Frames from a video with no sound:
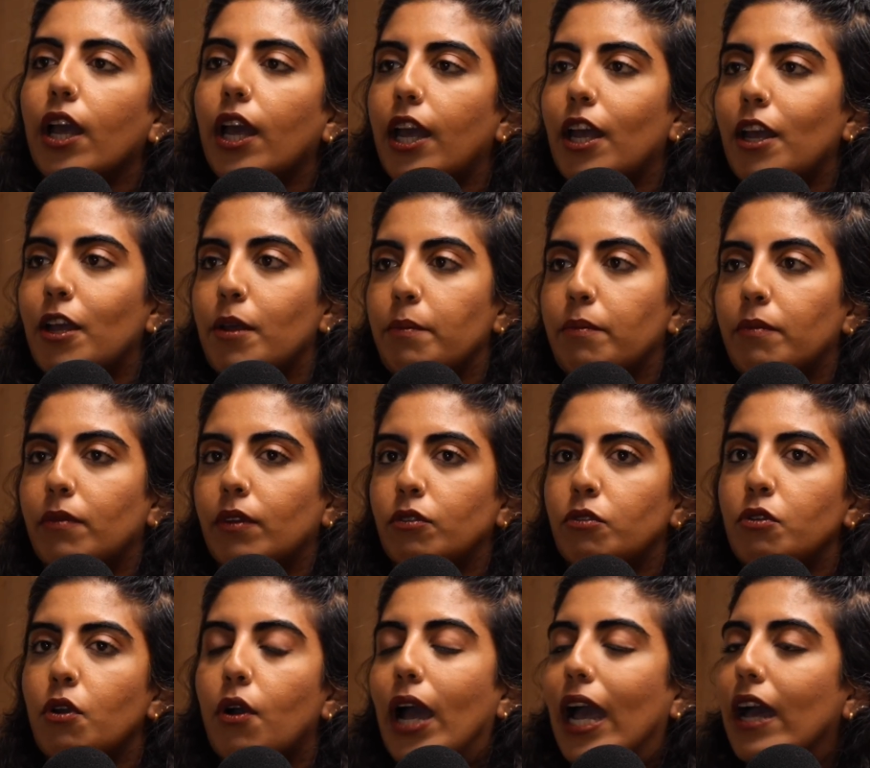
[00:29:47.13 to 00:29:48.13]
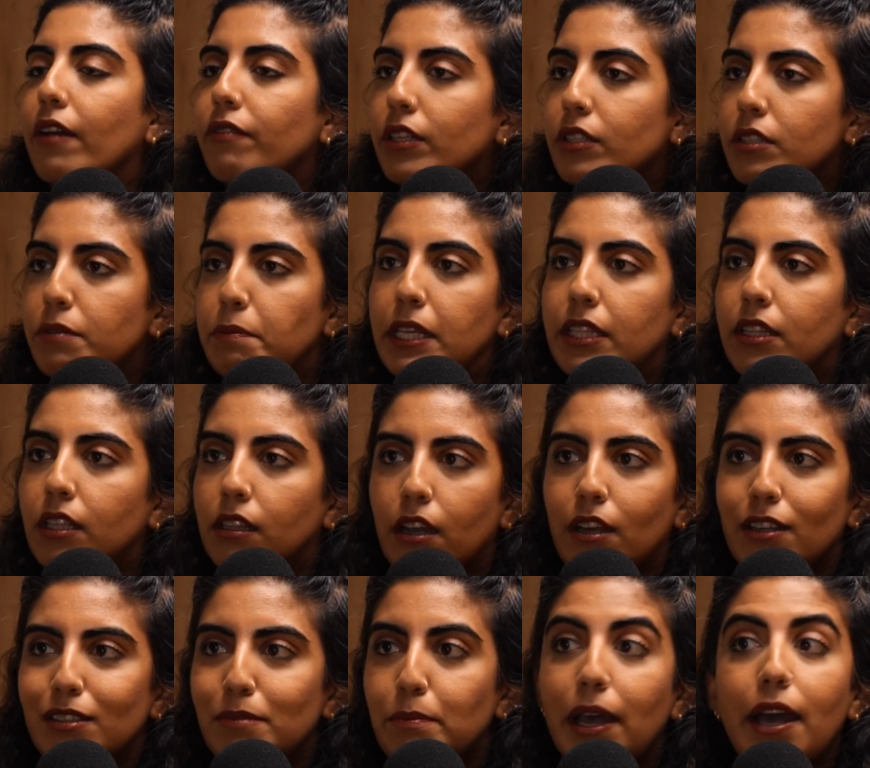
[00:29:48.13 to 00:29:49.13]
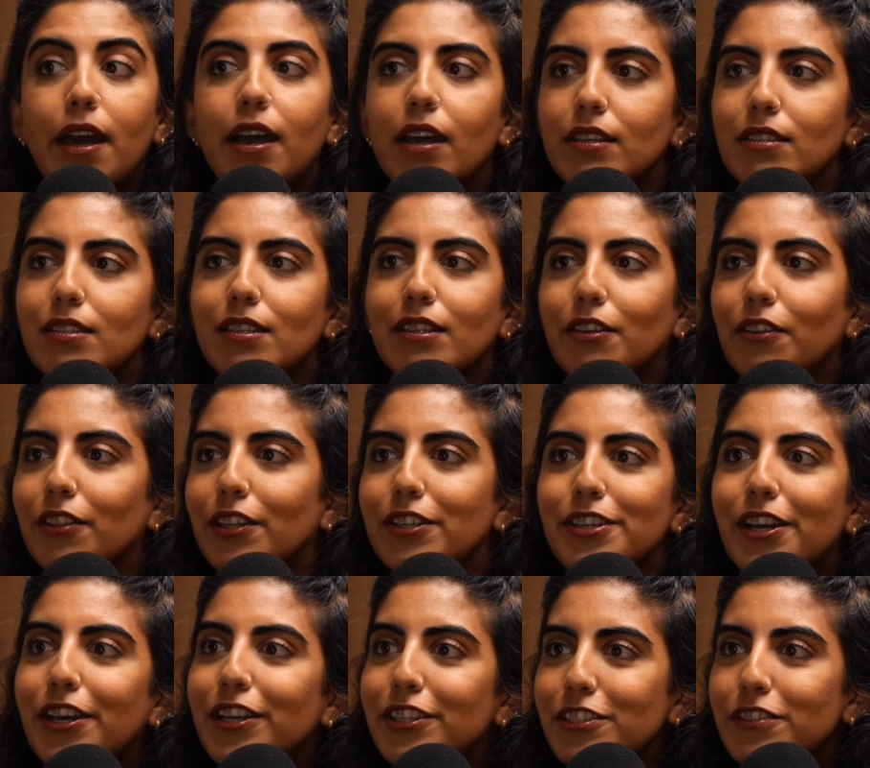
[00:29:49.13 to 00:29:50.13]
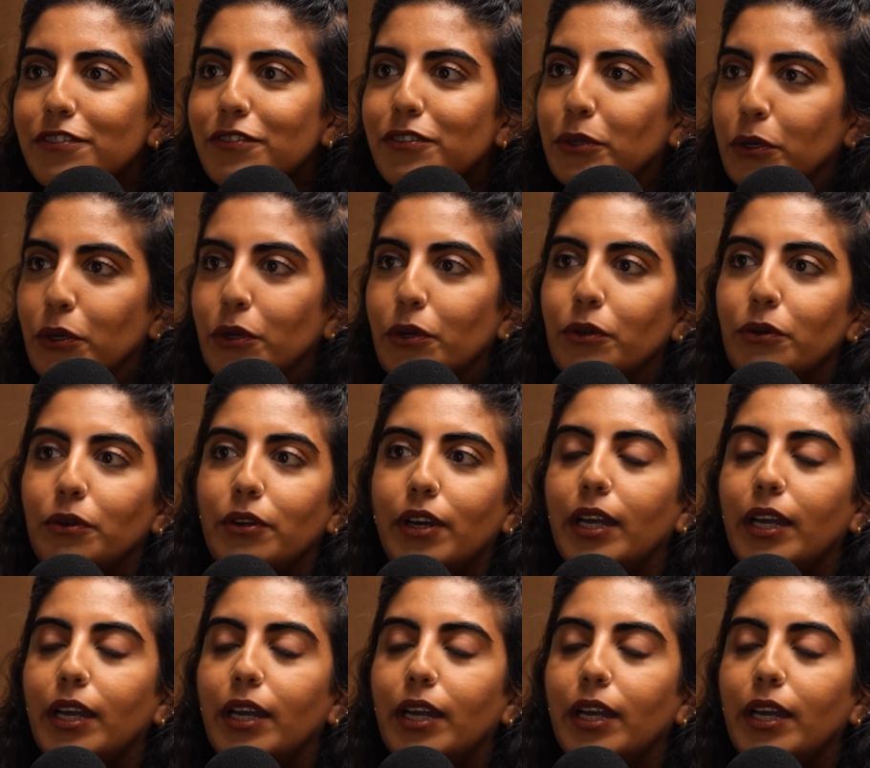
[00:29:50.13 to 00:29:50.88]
Not having to be the last person on the dance floor.